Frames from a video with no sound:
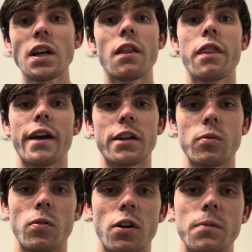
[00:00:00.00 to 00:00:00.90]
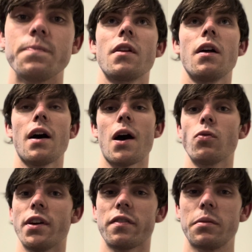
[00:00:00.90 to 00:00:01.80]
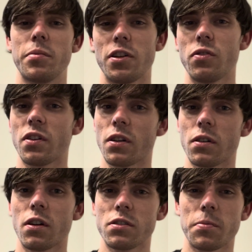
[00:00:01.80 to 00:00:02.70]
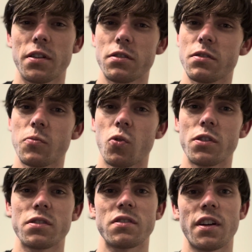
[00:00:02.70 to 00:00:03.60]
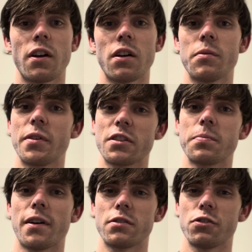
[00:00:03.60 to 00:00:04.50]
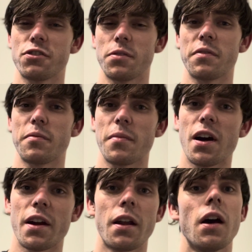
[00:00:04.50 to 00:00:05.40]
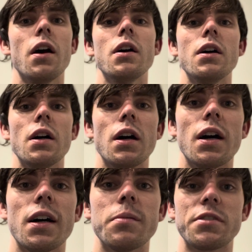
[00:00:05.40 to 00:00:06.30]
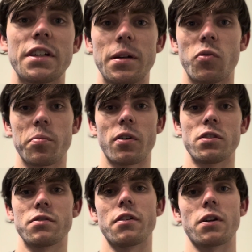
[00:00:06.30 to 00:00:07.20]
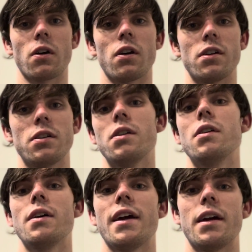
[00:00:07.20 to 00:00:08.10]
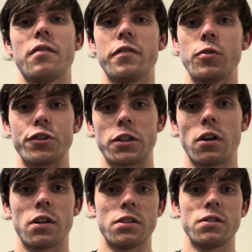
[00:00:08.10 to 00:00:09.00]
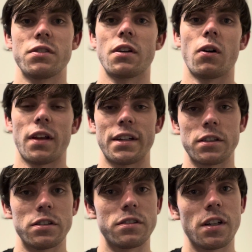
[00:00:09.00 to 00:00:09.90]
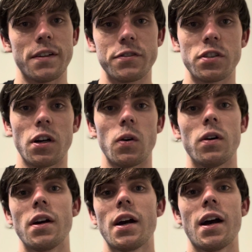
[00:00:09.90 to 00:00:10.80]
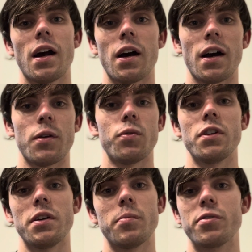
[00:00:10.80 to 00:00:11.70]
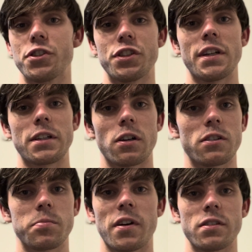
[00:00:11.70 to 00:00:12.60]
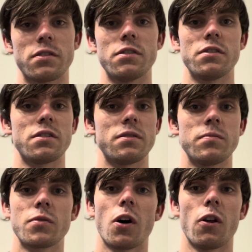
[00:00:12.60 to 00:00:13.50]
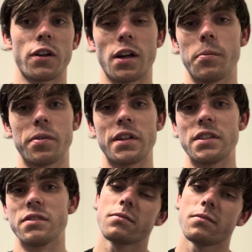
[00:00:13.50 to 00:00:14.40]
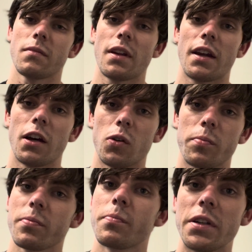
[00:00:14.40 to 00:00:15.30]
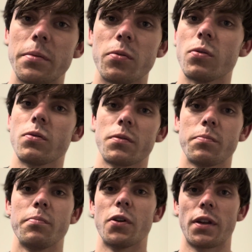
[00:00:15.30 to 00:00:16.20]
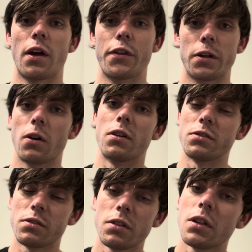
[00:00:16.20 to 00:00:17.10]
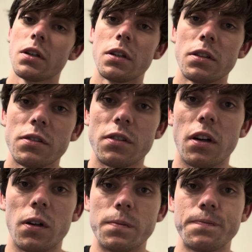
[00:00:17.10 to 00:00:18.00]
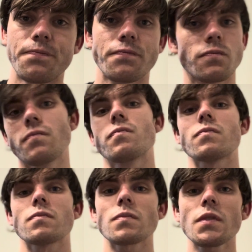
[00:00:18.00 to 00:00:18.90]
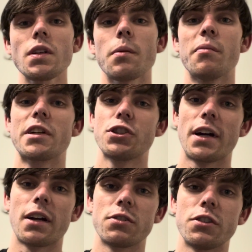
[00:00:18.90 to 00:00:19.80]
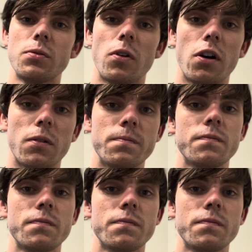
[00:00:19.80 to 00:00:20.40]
thank you all. I will definitely be using car sponsors more, since they are a big sponsorship of mine, to get more parts for the car and future cars and all that good stuff. So I really appreciate car sponsors and all the companies that help people build out their cars. So big shout out to you all.